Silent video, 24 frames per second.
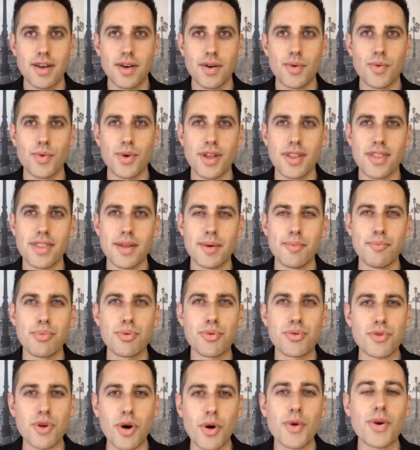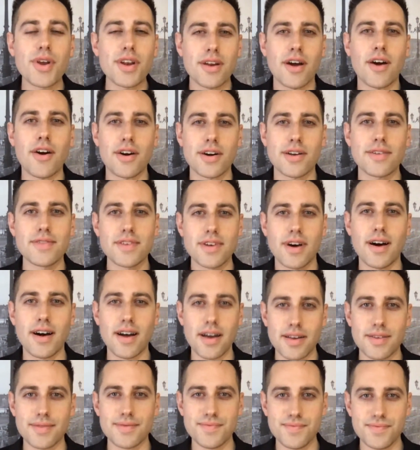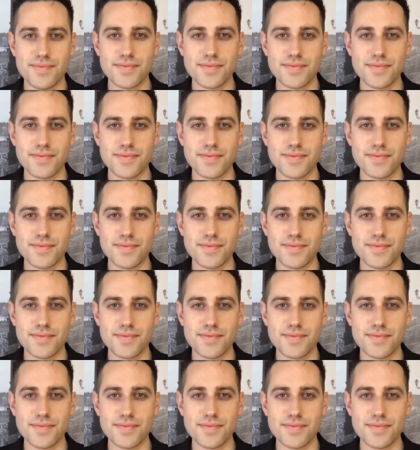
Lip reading: with the broken heart of God.